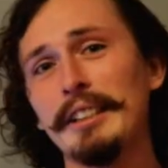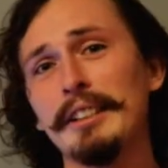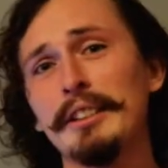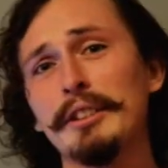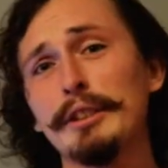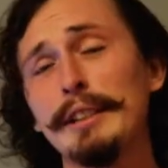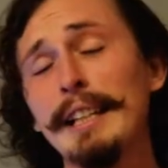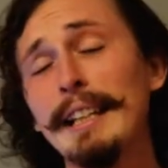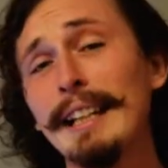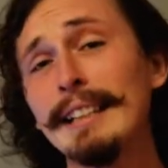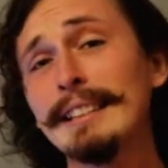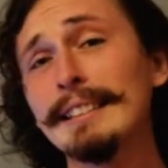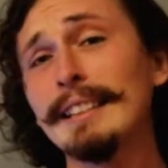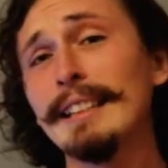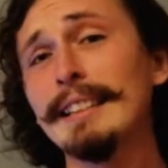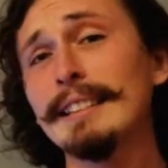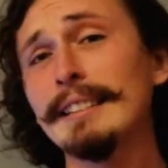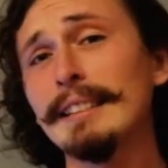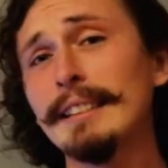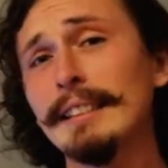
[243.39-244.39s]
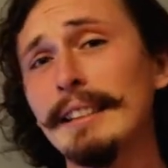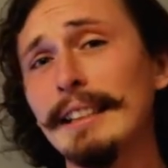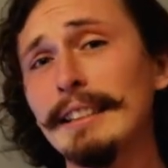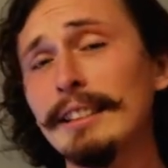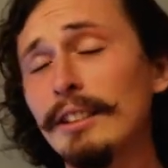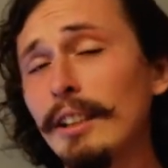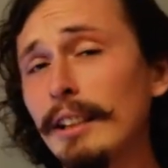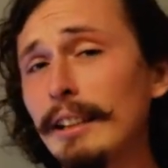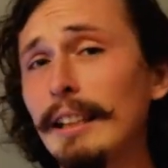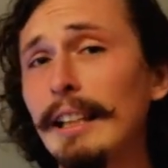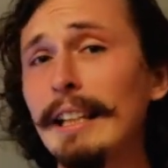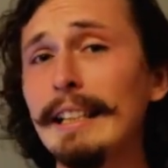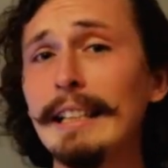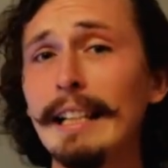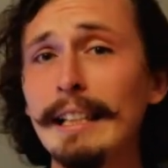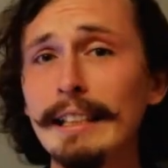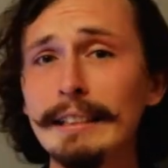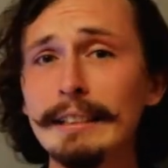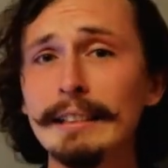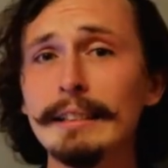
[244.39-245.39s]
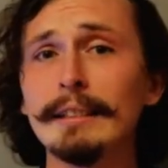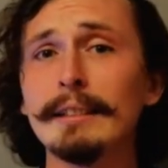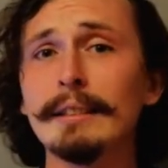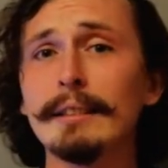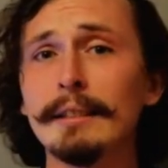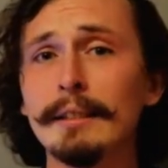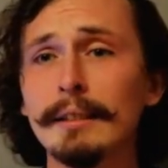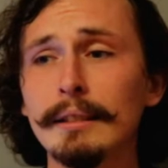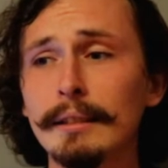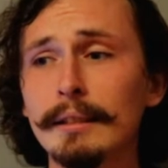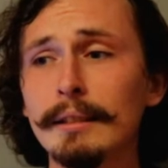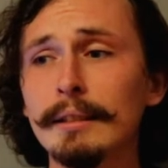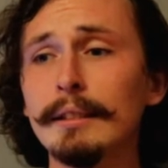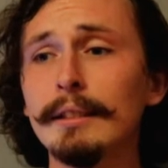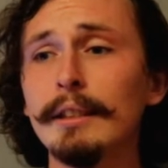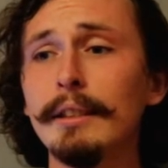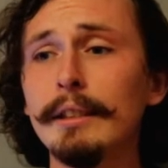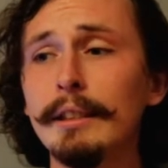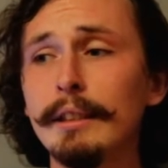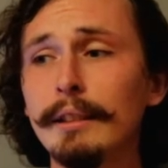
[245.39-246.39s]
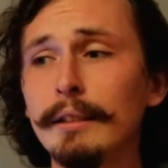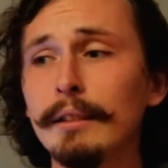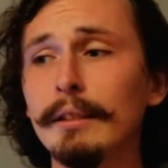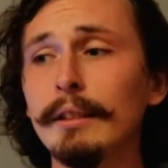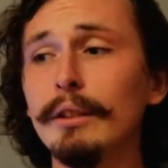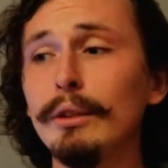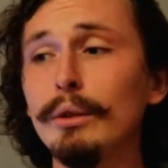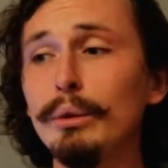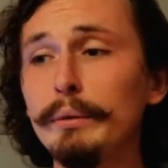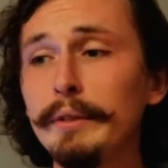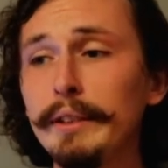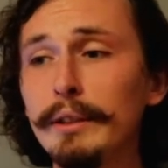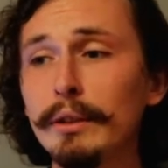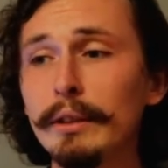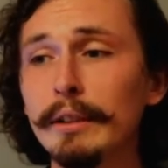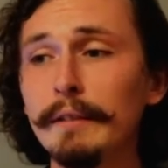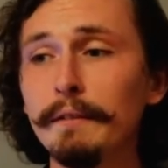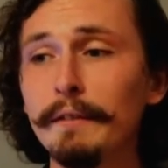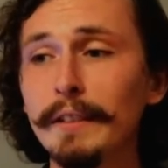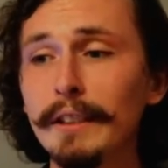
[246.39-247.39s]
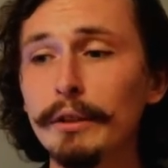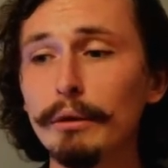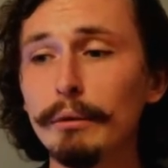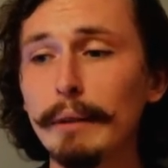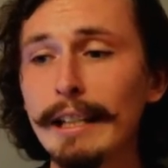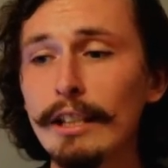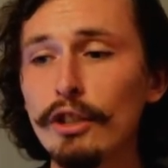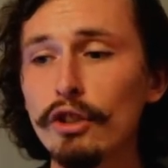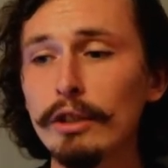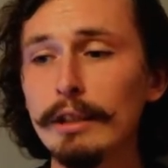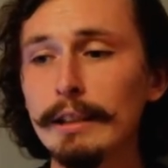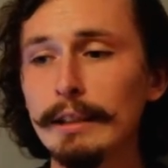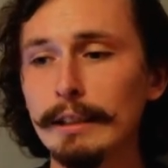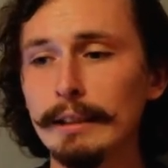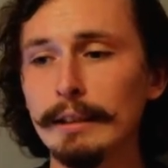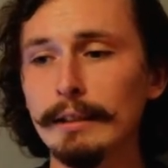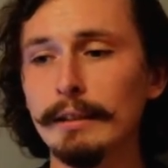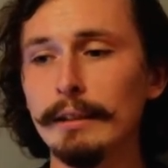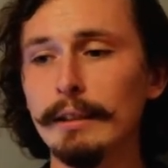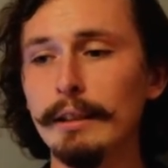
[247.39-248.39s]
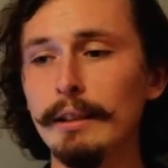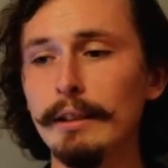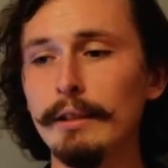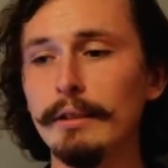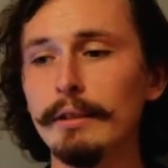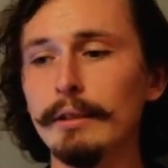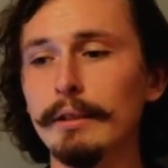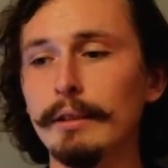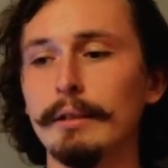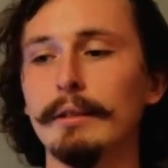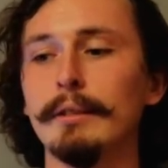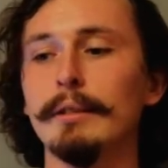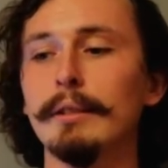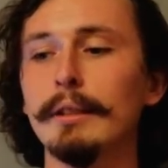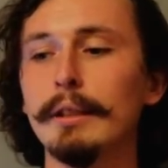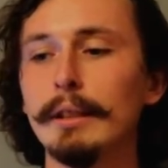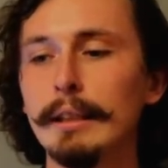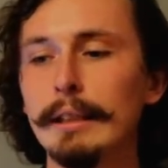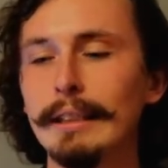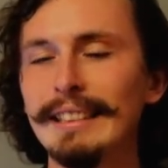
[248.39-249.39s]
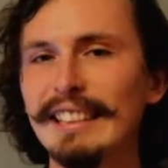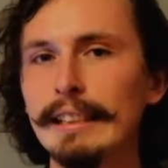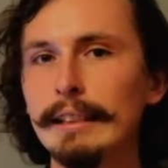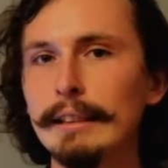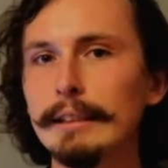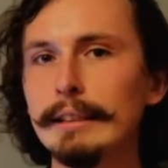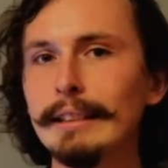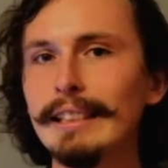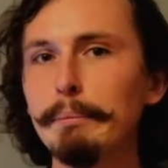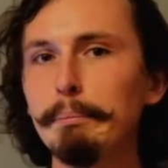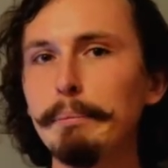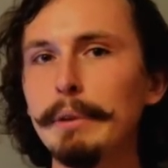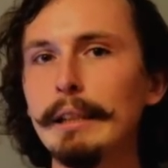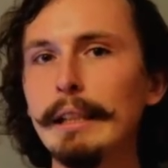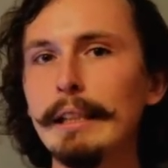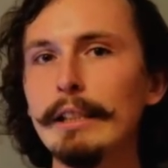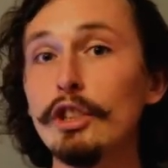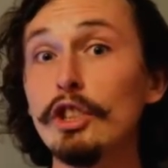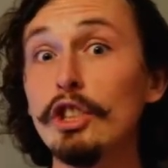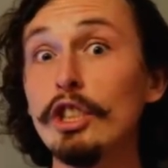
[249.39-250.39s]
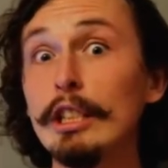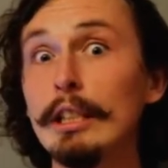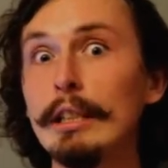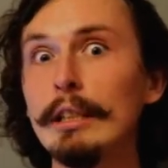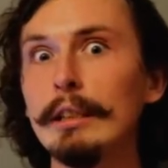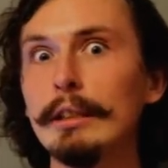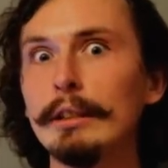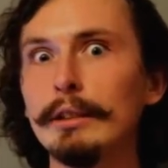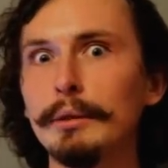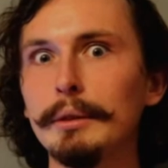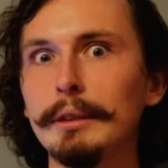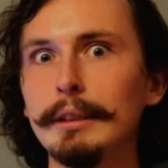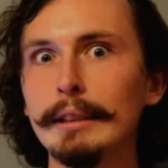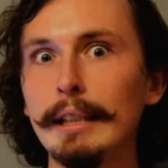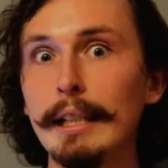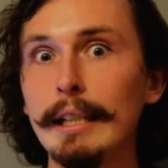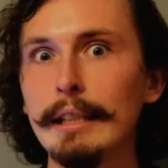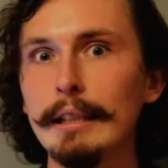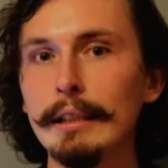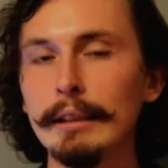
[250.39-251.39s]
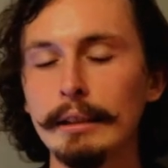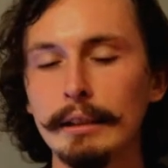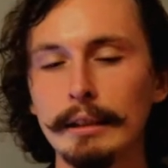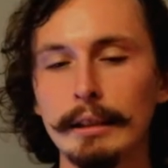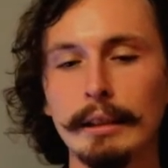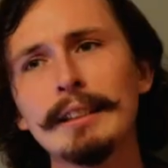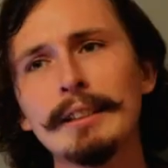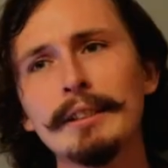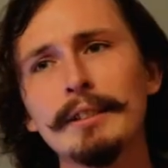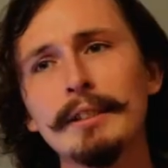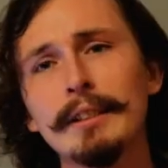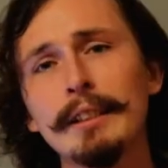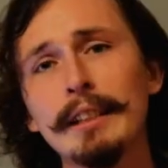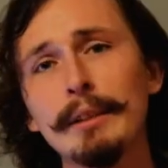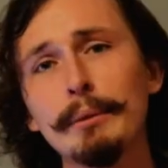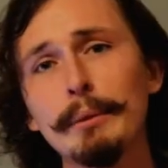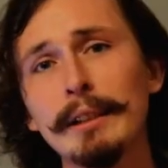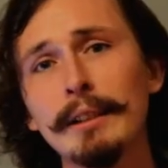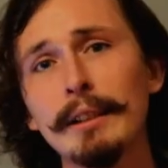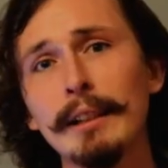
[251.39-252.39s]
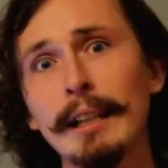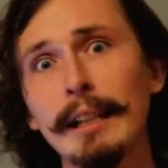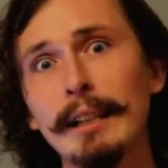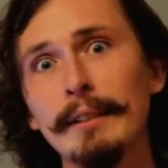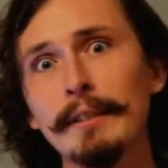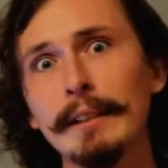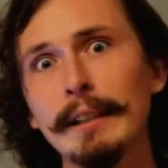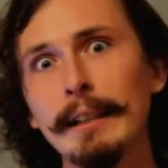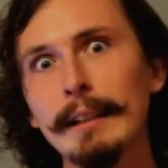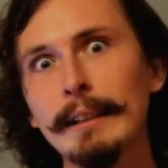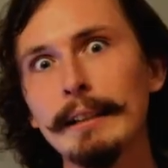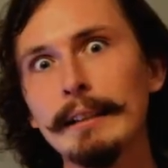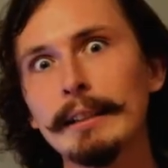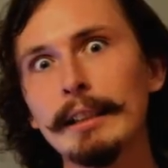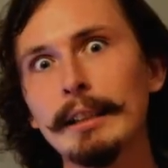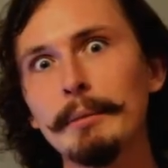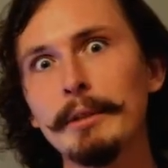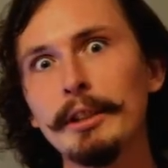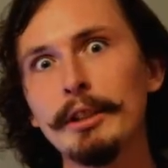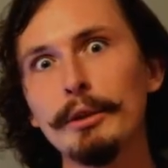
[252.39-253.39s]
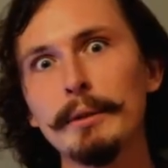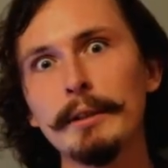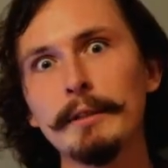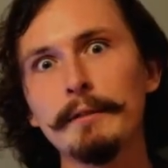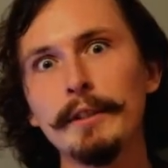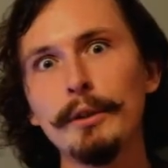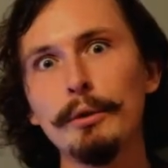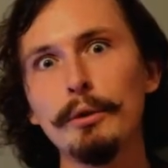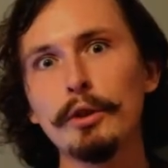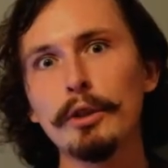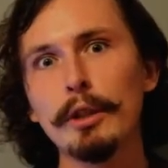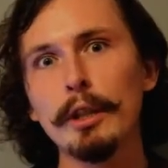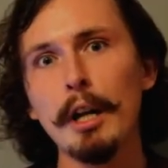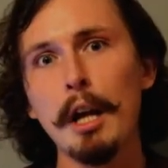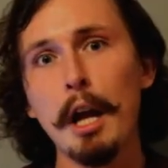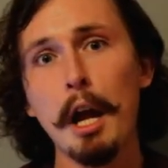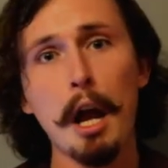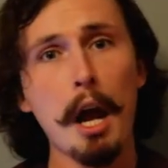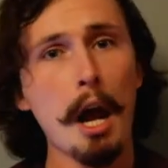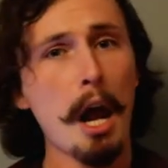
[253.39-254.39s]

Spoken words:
So yeah, that's a lot of late nights studying alluvial configurations, getting your ascendancy PhD, so to say. Good thing we'll have guides coming to you in the future.